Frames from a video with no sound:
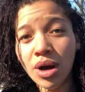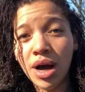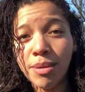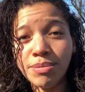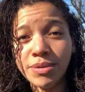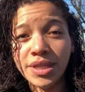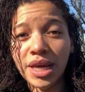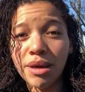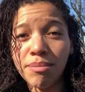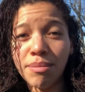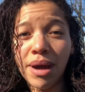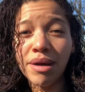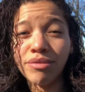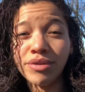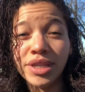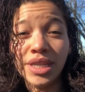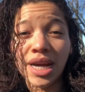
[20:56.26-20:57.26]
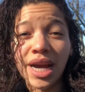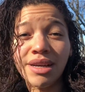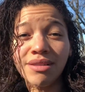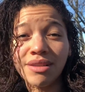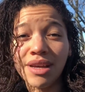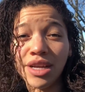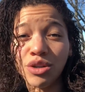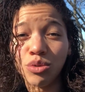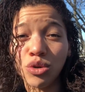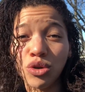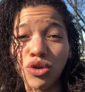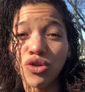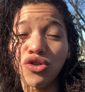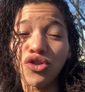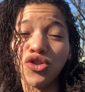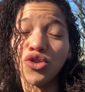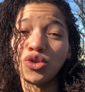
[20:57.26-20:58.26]
update my retie schedule
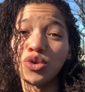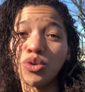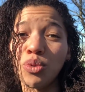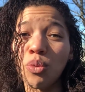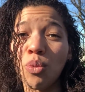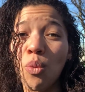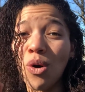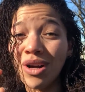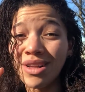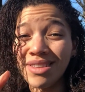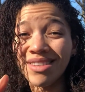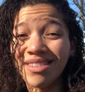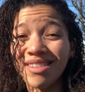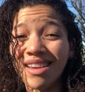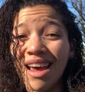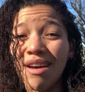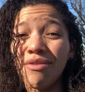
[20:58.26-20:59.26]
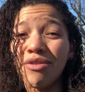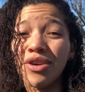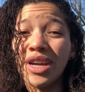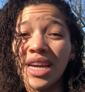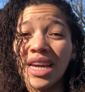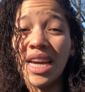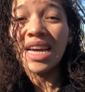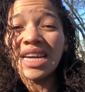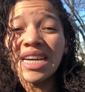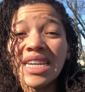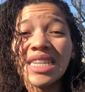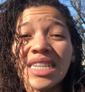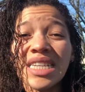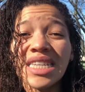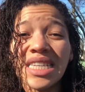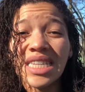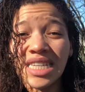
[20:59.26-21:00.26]
to once every
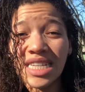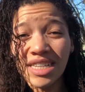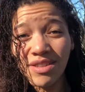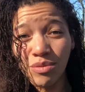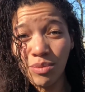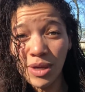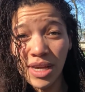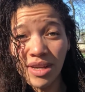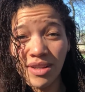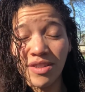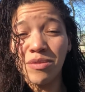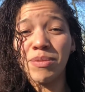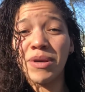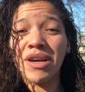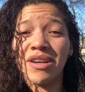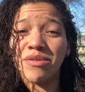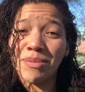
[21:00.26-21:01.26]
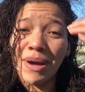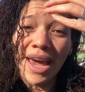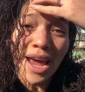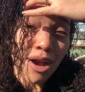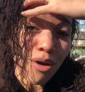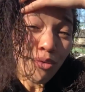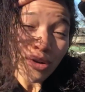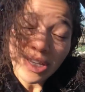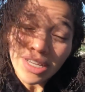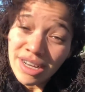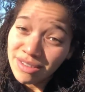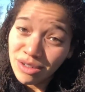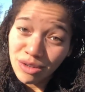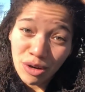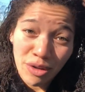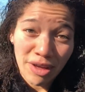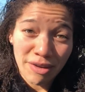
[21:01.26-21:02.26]
6 weeks, because my hair really doesn't
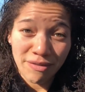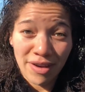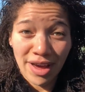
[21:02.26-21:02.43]
grow that